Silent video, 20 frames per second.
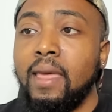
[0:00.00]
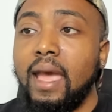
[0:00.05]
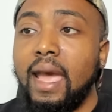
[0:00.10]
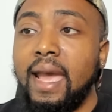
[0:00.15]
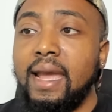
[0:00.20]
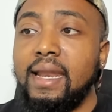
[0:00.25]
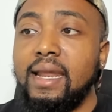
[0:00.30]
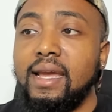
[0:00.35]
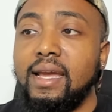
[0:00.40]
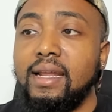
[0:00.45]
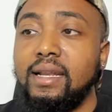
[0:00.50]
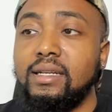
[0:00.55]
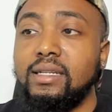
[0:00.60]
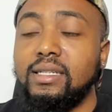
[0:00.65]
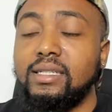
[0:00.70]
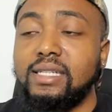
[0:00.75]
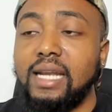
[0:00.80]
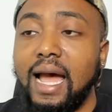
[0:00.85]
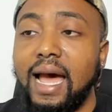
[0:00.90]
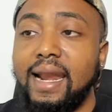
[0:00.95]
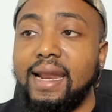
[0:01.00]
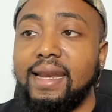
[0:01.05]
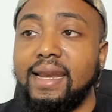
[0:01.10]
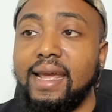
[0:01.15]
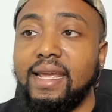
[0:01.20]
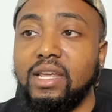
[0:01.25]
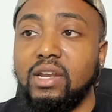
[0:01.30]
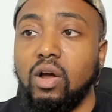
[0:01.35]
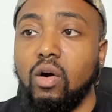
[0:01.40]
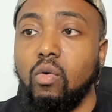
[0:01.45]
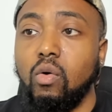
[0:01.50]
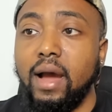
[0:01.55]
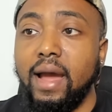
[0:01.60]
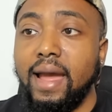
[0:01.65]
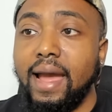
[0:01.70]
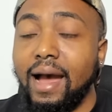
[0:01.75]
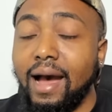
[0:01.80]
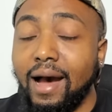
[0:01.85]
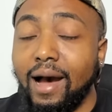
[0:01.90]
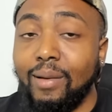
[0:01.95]
and then decided that, you know
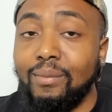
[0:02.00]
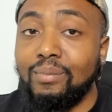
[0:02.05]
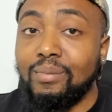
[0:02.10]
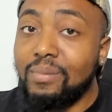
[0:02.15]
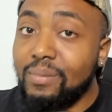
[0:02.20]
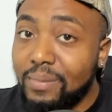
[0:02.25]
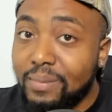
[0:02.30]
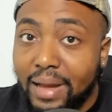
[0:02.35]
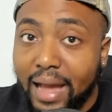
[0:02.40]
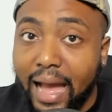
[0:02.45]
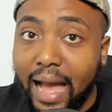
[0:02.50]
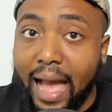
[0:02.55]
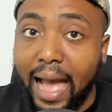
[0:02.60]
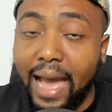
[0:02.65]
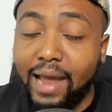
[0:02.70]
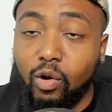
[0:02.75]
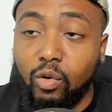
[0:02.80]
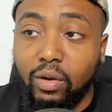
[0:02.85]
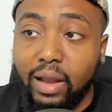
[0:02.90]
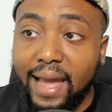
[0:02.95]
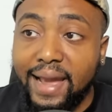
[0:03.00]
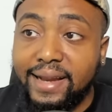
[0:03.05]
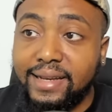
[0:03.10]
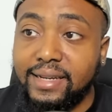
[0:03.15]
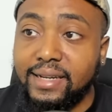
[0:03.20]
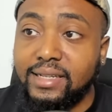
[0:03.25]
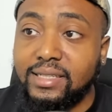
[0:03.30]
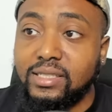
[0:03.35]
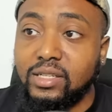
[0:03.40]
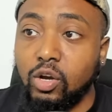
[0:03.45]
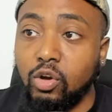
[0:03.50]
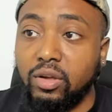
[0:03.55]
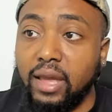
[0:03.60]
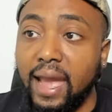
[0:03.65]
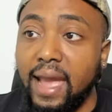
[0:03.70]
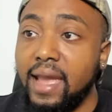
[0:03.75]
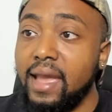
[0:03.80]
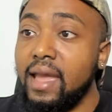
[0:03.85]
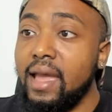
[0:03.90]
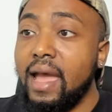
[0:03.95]
what, I don't like this,
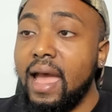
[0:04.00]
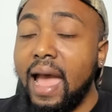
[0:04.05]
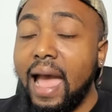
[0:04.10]
okay?